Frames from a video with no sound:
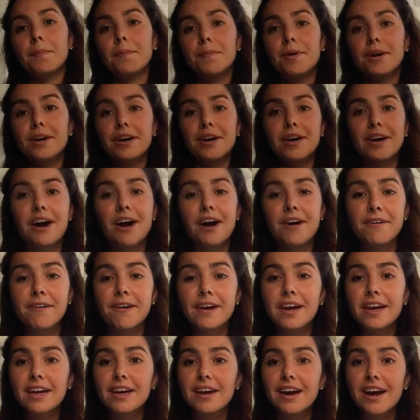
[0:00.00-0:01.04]
But
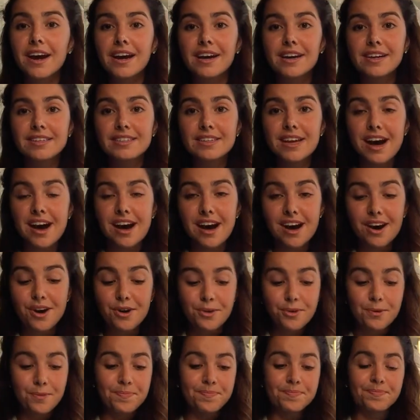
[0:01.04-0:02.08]
alright guys,
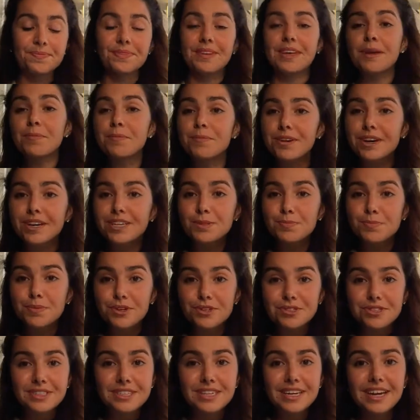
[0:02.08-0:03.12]
I'll keep you guys
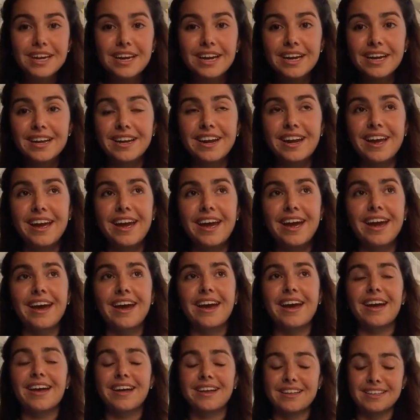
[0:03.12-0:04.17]
posted
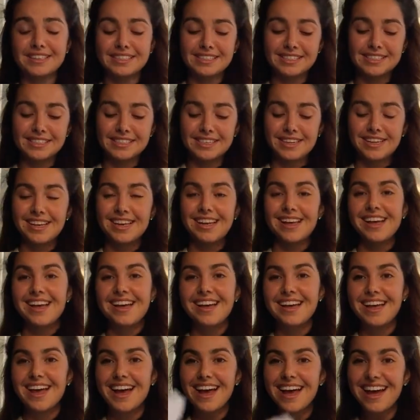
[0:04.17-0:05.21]
and
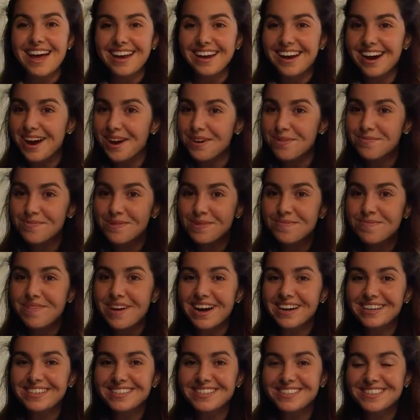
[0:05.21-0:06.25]
I'll be
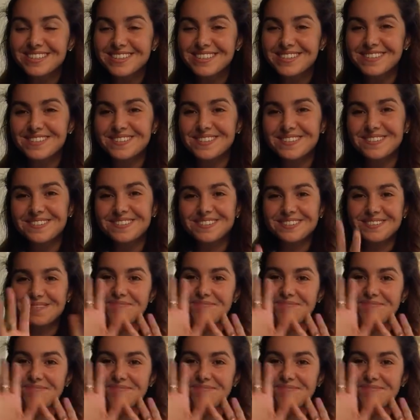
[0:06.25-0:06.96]
back soon.